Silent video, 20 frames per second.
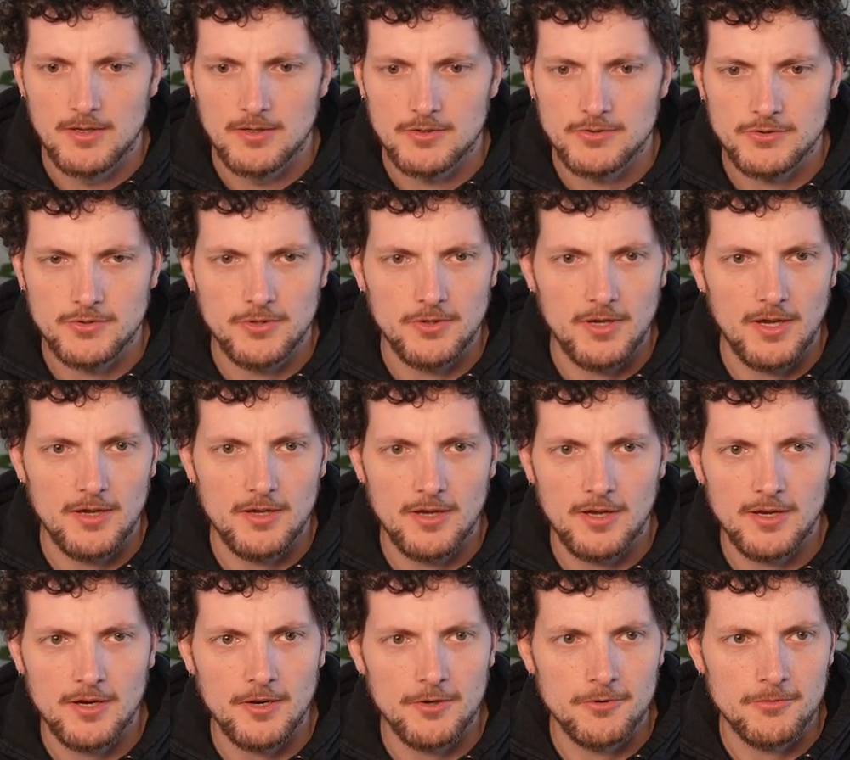So
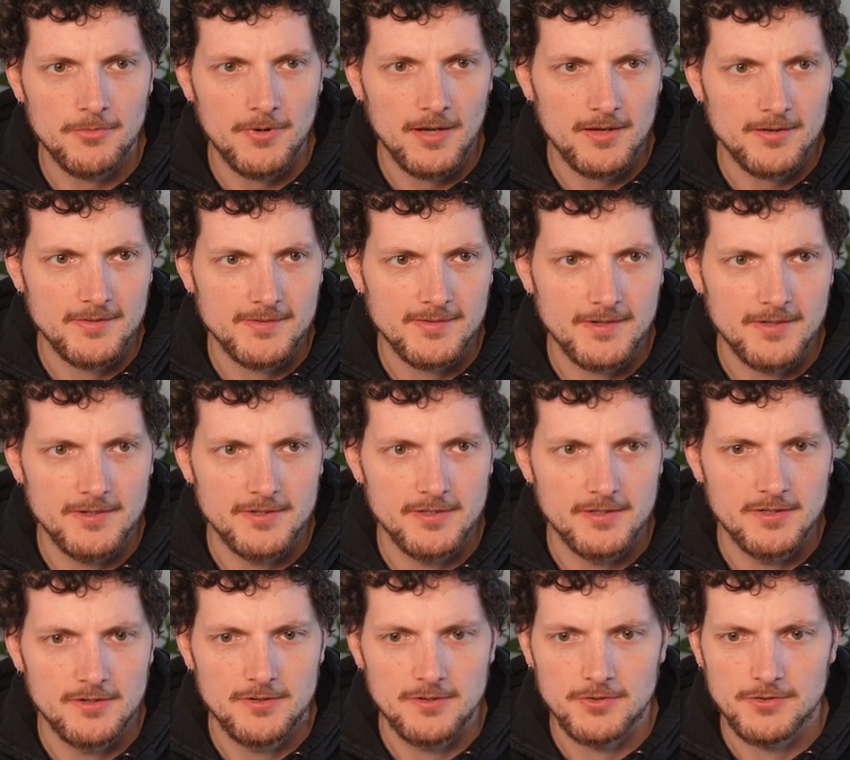I kind of like this
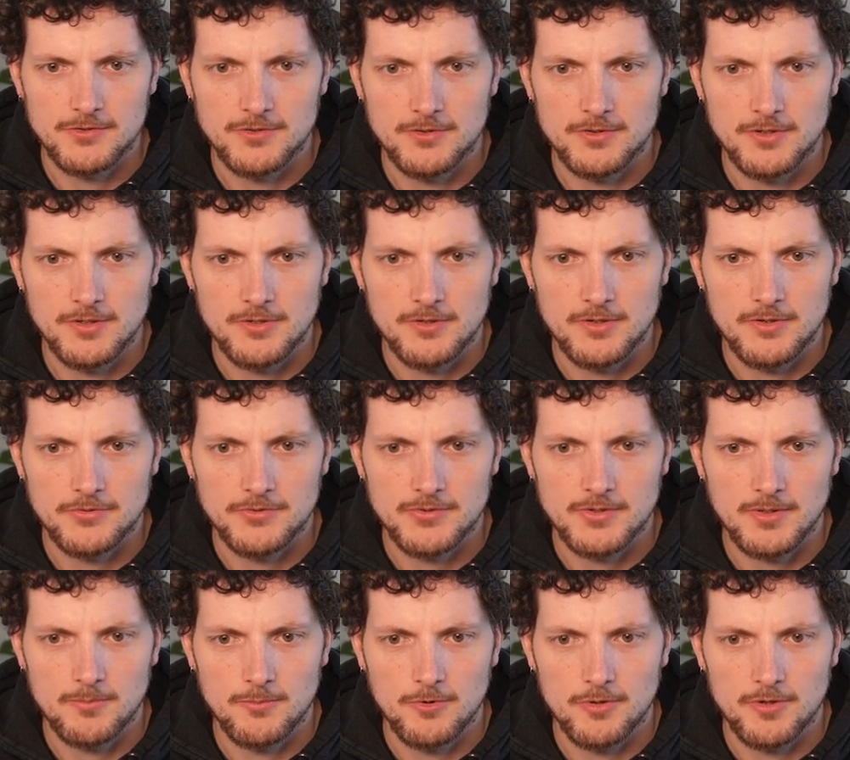idea. Also here you have
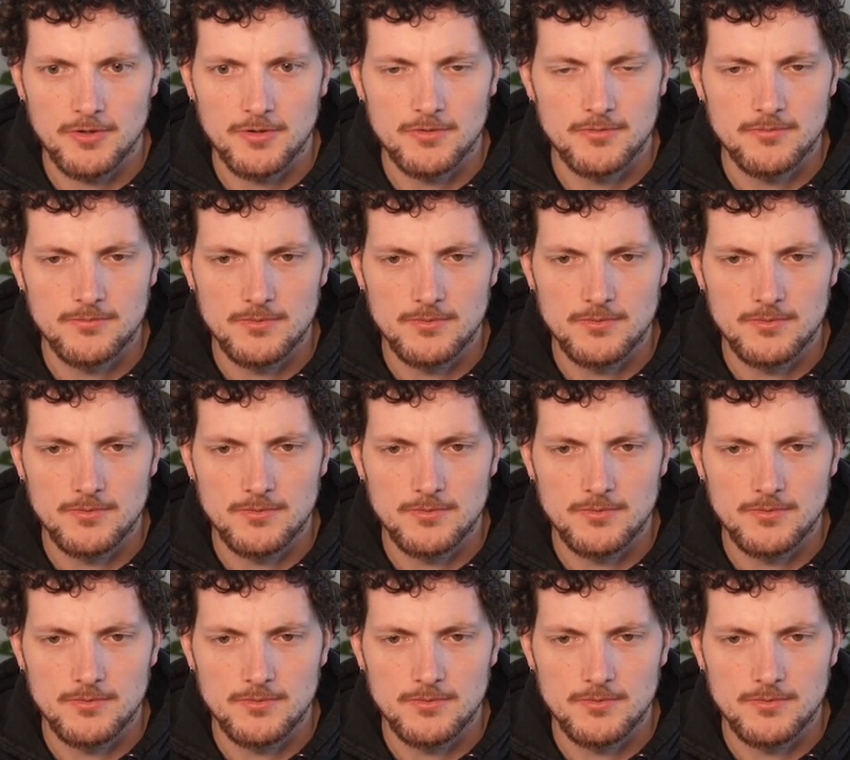some more